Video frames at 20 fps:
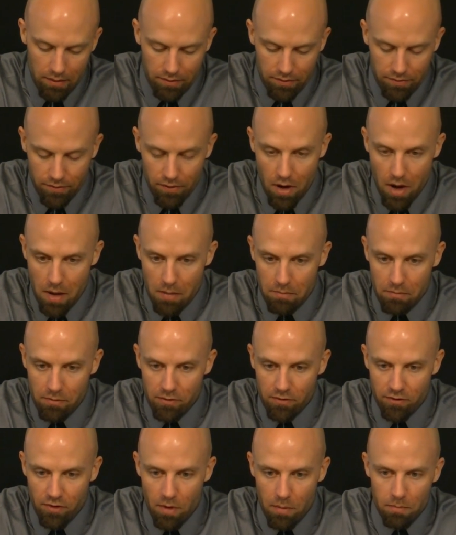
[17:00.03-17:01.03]

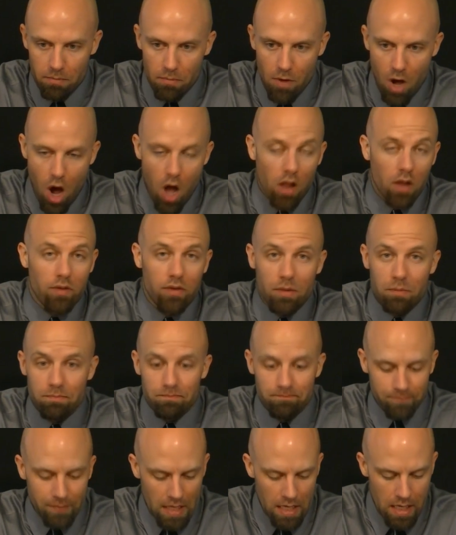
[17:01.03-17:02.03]
from all of
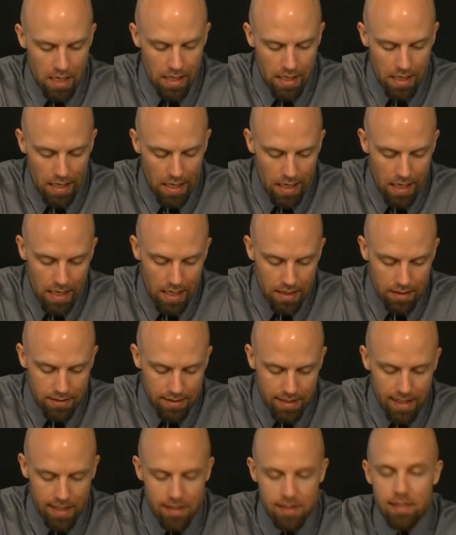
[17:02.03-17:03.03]
them.
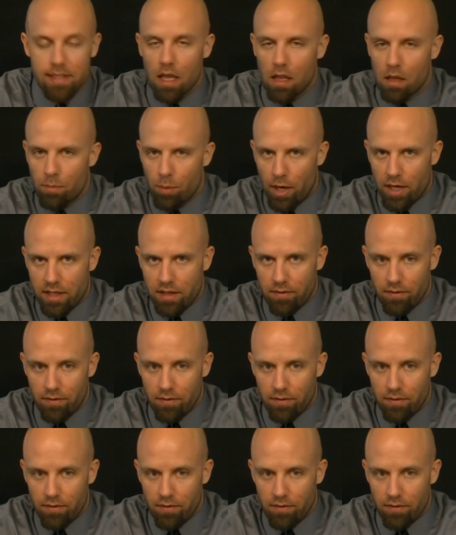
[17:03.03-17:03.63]
Deists celebrate